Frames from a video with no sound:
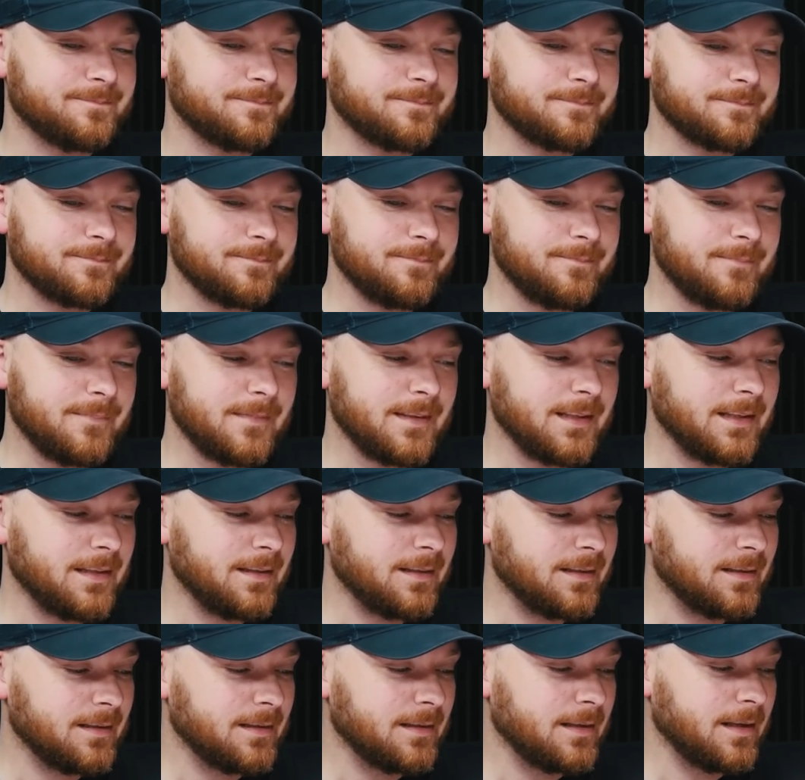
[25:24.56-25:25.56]
What do we have
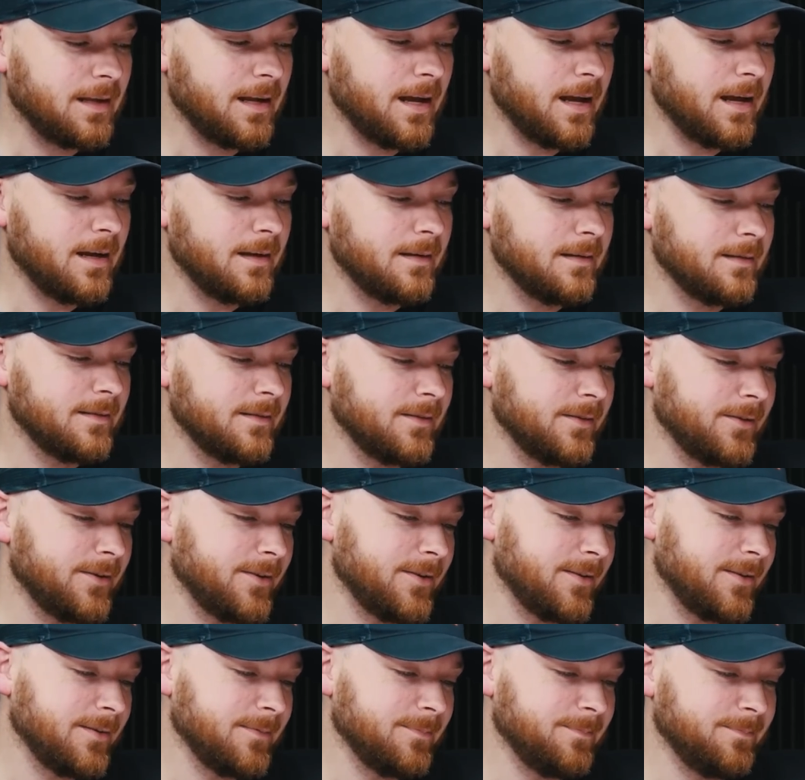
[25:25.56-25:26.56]
next? Amdur,
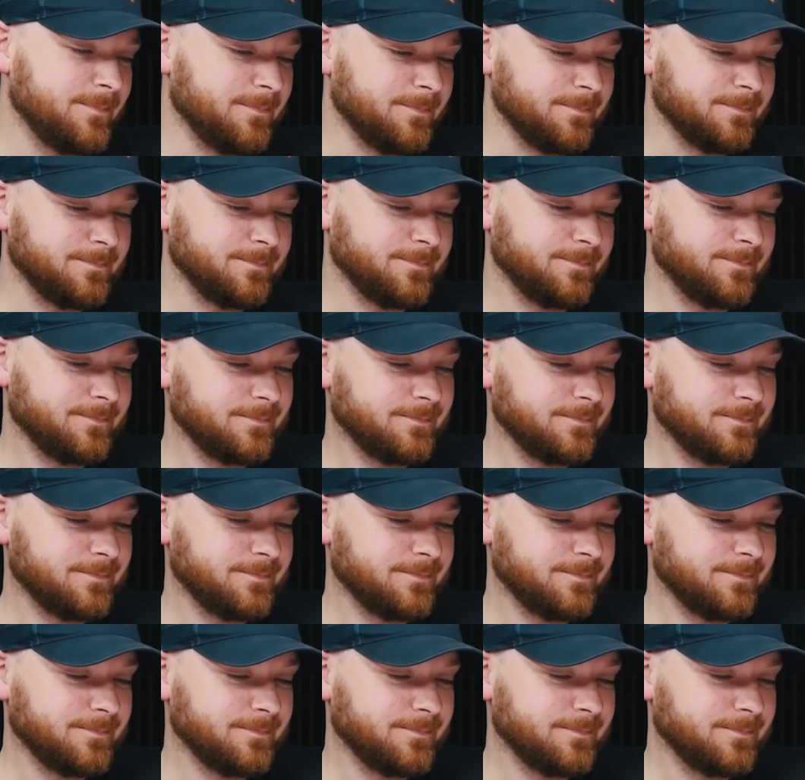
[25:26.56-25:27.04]
Lord